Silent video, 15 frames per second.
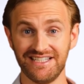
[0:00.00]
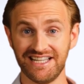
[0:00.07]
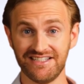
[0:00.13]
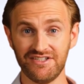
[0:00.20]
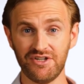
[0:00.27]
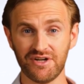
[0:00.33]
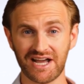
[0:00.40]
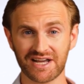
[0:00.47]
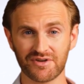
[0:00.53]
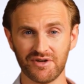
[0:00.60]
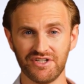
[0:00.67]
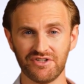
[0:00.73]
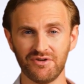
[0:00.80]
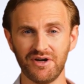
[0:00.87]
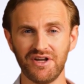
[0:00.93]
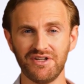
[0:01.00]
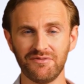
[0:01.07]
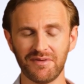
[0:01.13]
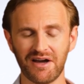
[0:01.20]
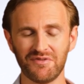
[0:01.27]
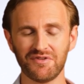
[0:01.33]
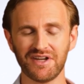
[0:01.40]
If you like what you heard
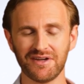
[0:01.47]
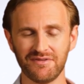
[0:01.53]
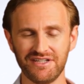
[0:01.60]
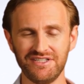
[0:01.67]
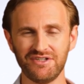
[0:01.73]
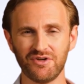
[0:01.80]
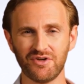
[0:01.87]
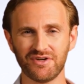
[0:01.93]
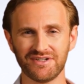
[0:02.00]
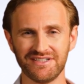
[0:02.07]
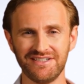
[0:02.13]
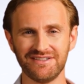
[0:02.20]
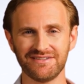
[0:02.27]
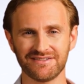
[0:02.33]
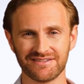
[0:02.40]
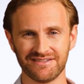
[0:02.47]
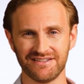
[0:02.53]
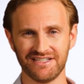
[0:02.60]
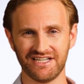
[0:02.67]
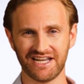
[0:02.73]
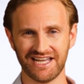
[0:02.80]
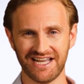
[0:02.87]
about Raven Tools, check